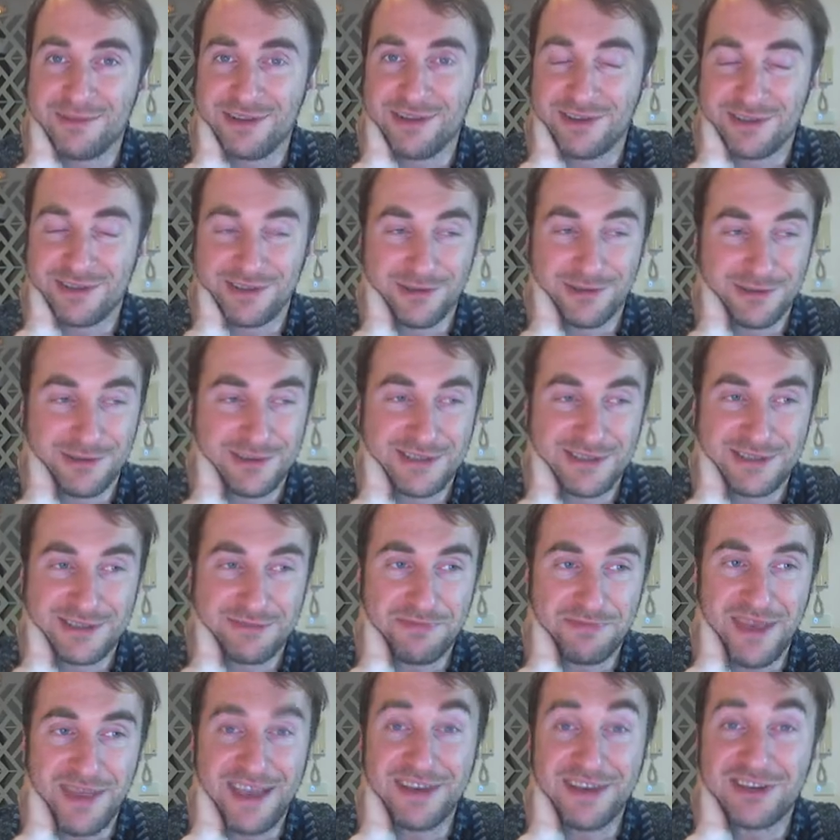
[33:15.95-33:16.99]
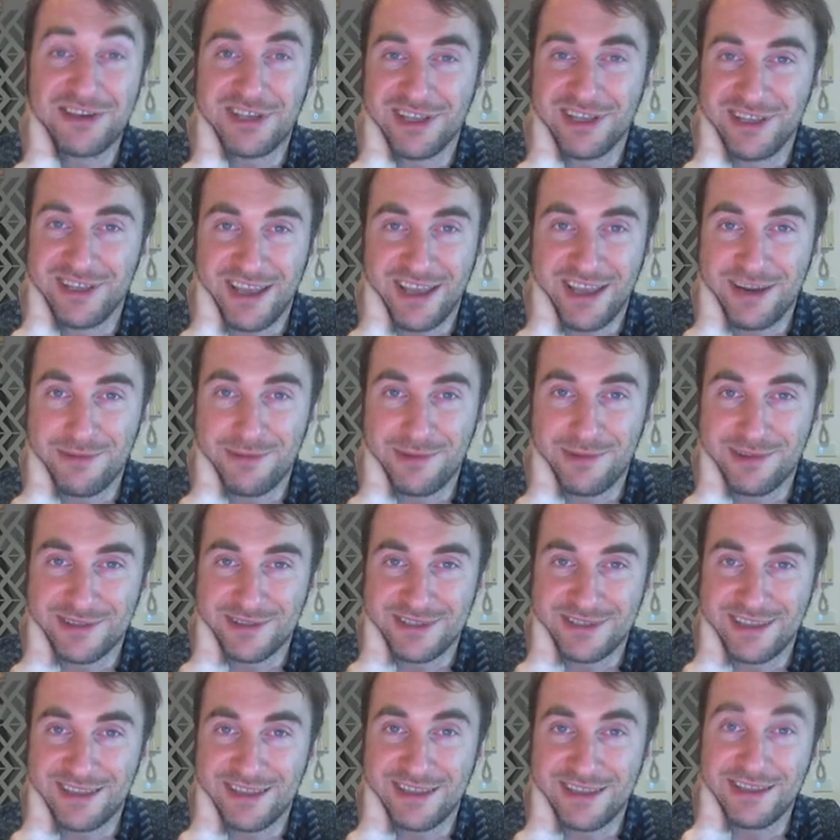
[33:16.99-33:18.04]
They're those ancient
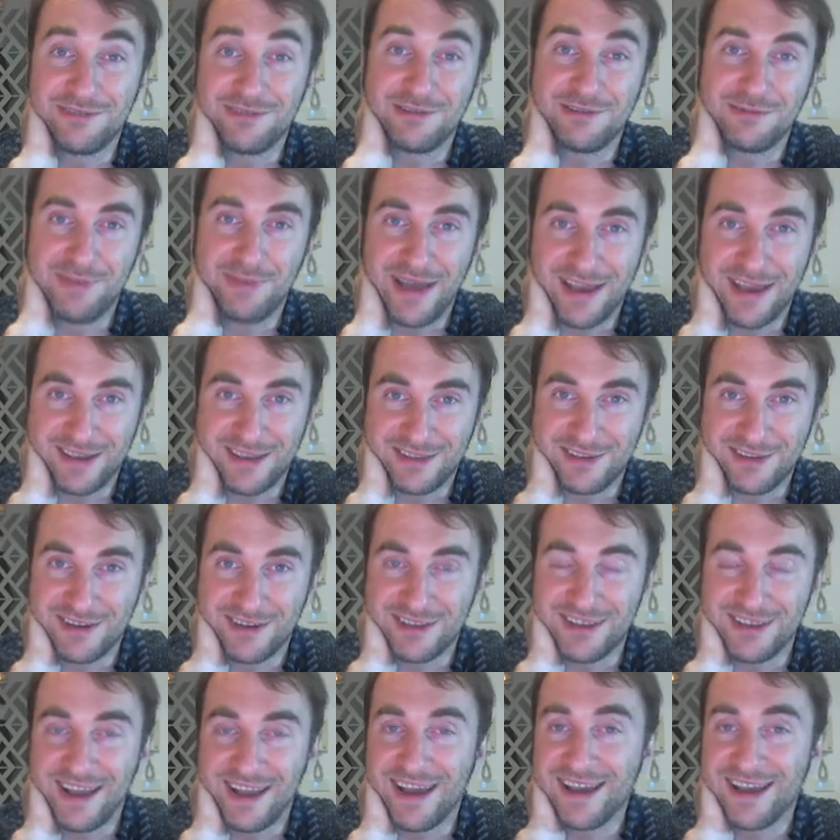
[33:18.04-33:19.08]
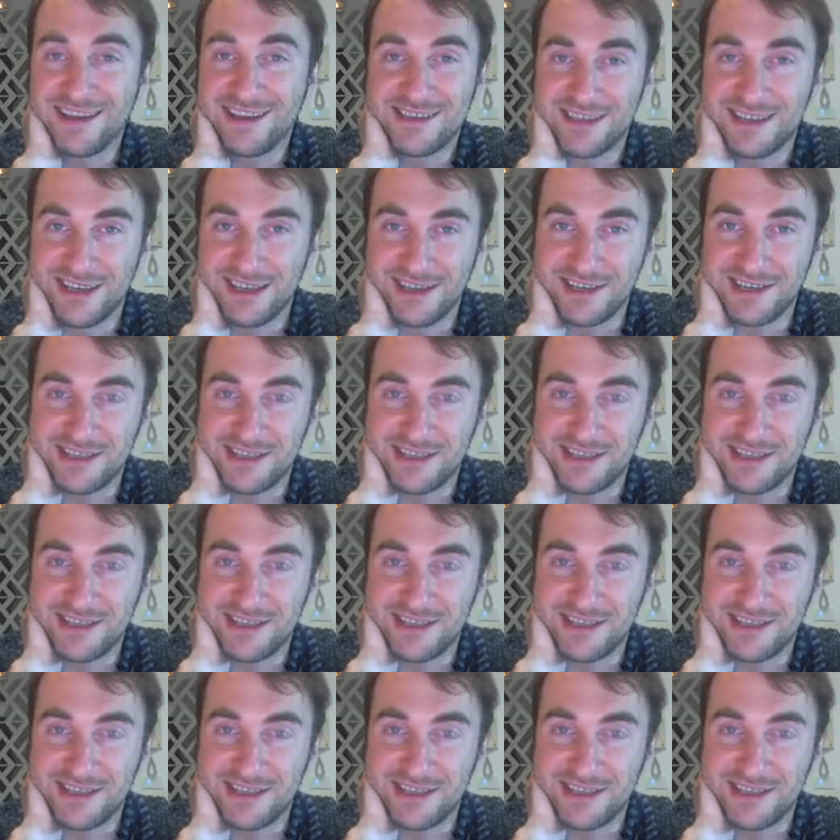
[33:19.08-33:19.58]
animals that lived back during the Ice Age